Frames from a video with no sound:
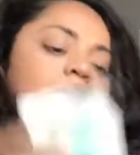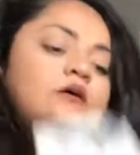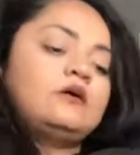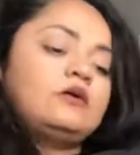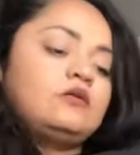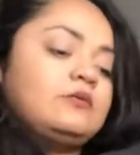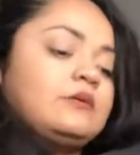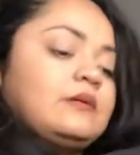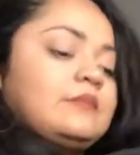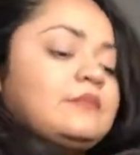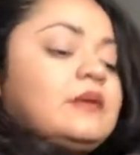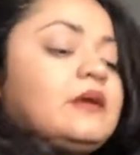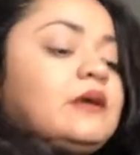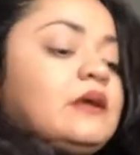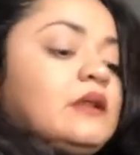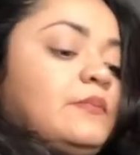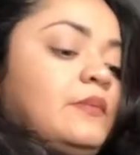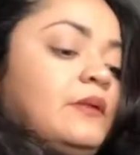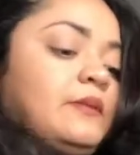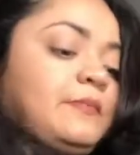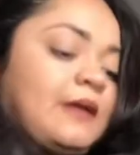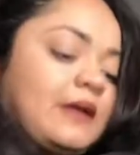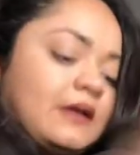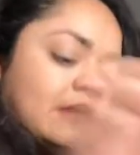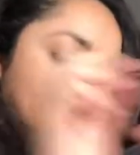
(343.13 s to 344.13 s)
Oh, I'm not gonna
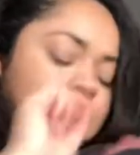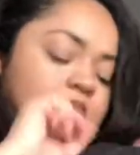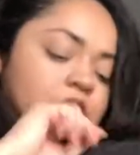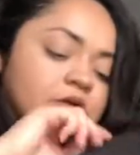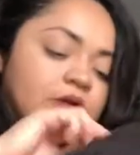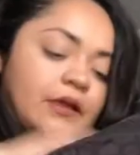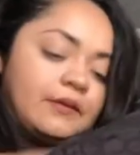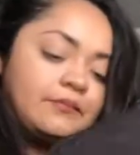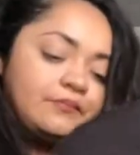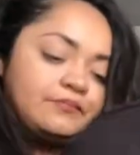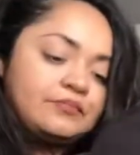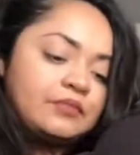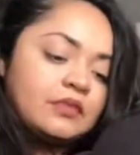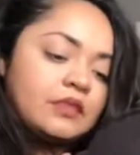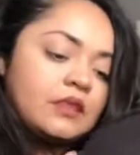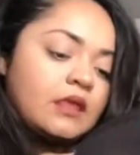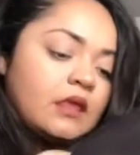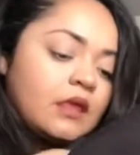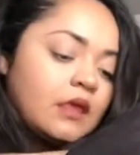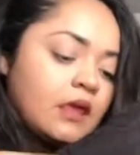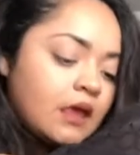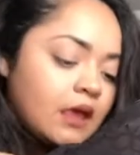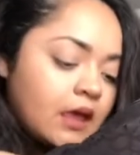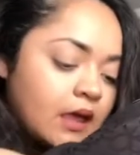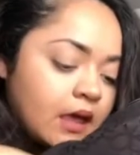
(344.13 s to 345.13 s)
put it back, okay.
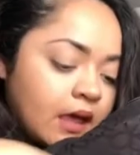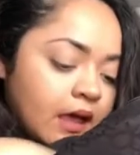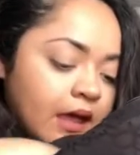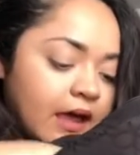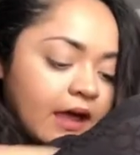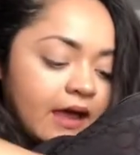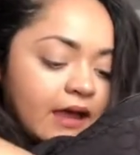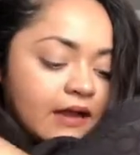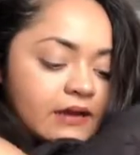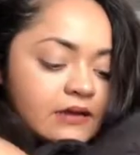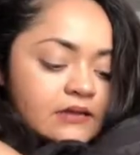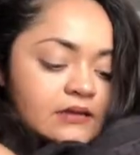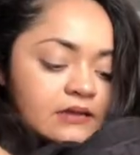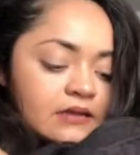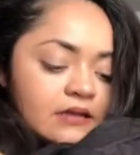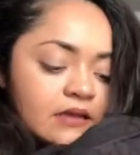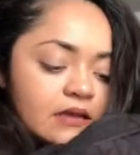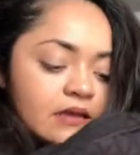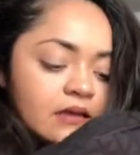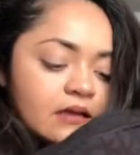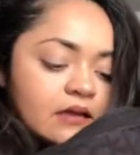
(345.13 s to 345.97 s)
And